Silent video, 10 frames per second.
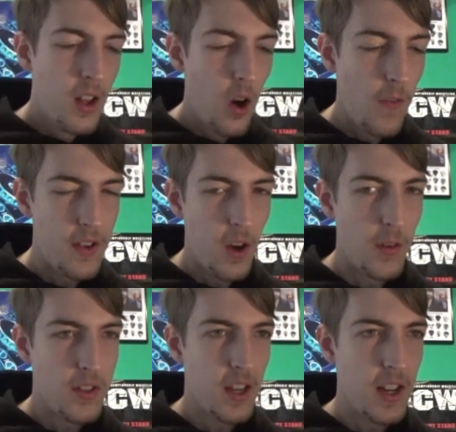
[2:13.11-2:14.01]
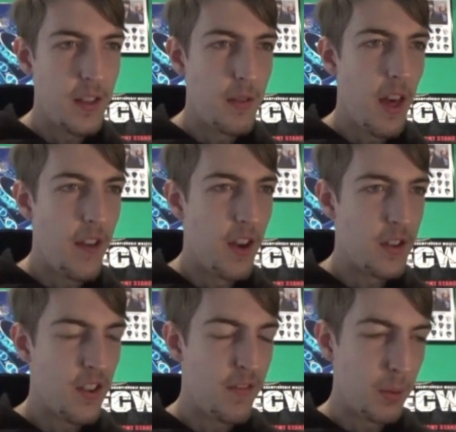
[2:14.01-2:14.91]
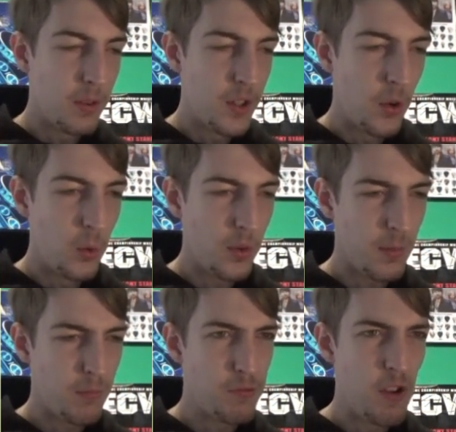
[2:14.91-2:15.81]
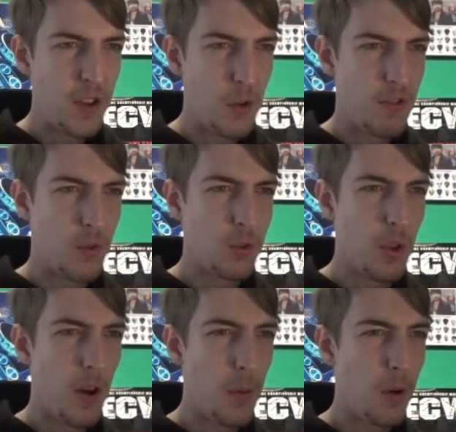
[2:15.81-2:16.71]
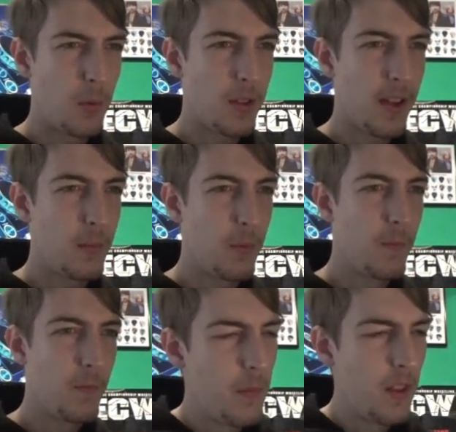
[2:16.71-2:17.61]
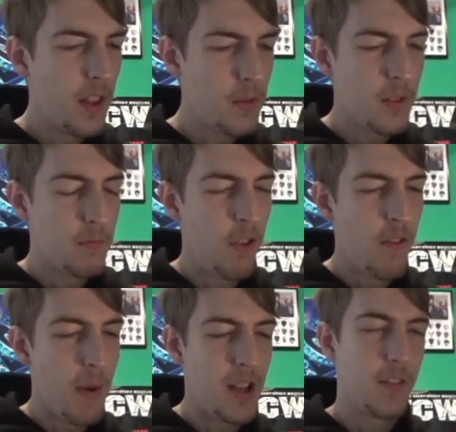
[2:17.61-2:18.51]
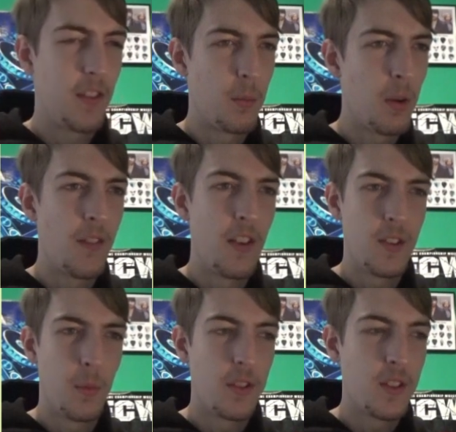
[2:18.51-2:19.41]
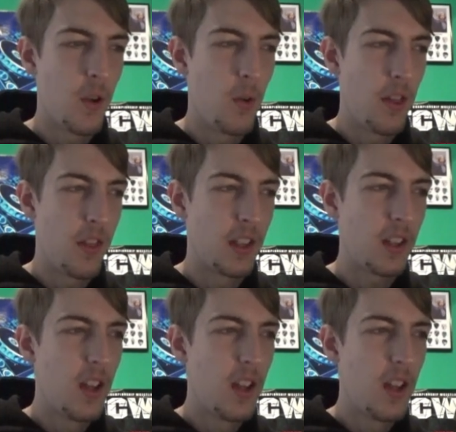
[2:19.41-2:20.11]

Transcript: Obviously their version of Bejeweled, which I'm pretty sure is also by PopCap. This was improved massively on Plant vs Zombies 2, I think.